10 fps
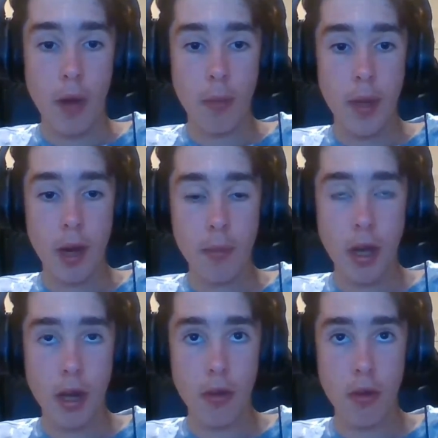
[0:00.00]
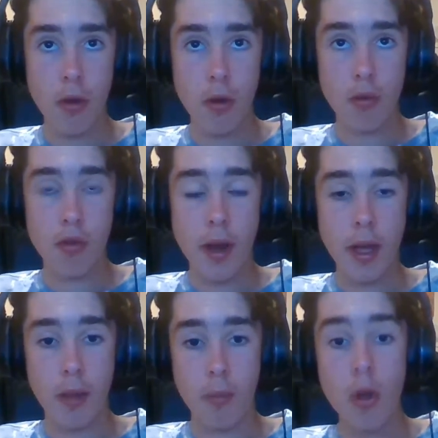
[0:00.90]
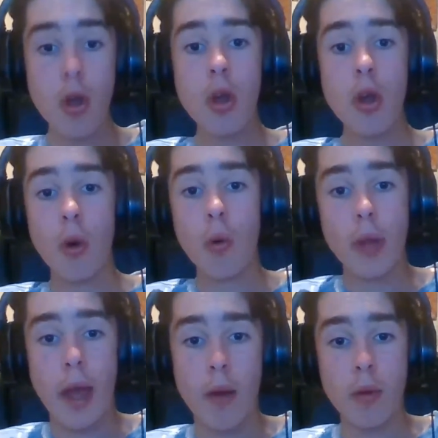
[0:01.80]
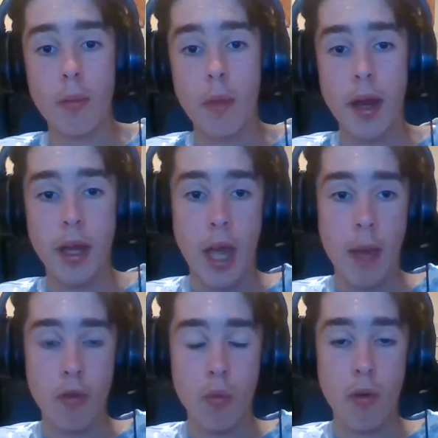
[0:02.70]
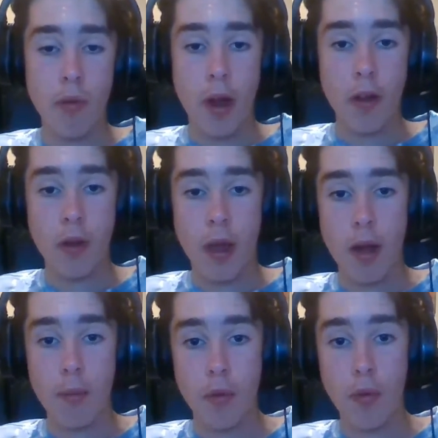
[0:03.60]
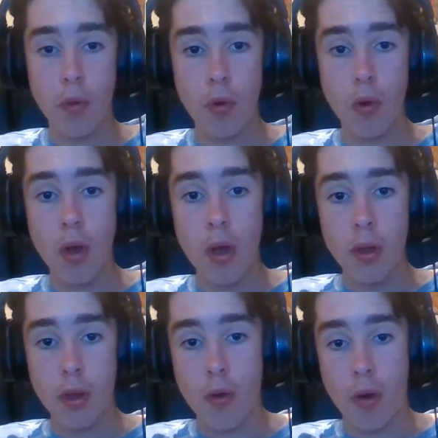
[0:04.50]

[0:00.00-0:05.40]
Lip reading: I will be updating you. I'll try and get them all out, the minor games, 12 rounds out before the